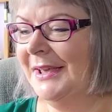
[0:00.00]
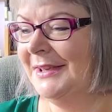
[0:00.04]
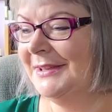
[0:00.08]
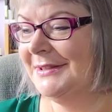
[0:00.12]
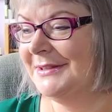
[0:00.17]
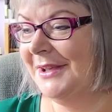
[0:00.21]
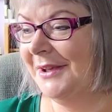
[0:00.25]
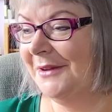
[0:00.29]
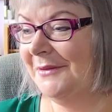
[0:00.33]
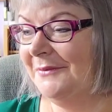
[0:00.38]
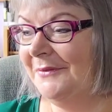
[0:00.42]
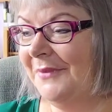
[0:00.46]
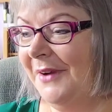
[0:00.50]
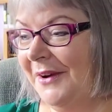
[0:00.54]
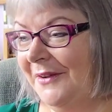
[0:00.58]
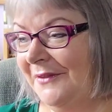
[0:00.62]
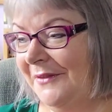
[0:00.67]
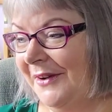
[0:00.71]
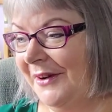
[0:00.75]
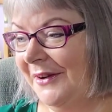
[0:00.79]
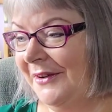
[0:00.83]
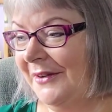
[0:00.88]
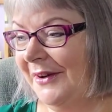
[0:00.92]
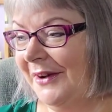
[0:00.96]
So very,
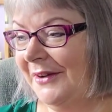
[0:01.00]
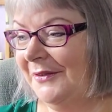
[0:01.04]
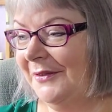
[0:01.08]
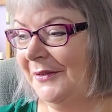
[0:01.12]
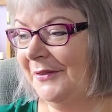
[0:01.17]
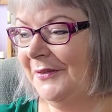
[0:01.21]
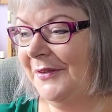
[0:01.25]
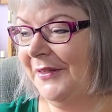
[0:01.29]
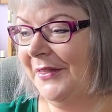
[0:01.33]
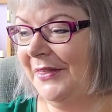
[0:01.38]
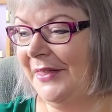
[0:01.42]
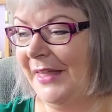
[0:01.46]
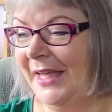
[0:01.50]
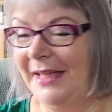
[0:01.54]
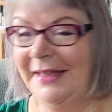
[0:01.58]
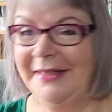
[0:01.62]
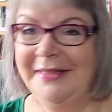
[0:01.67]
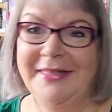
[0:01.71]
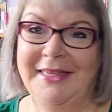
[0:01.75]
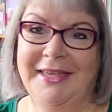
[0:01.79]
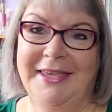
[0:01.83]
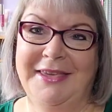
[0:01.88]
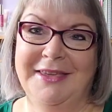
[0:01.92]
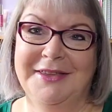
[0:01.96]
very grateful for that.
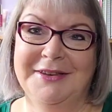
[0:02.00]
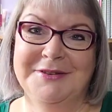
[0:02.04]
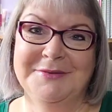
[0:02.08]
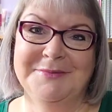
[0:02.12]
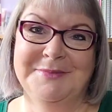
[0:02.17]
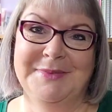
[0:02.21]
Thank you to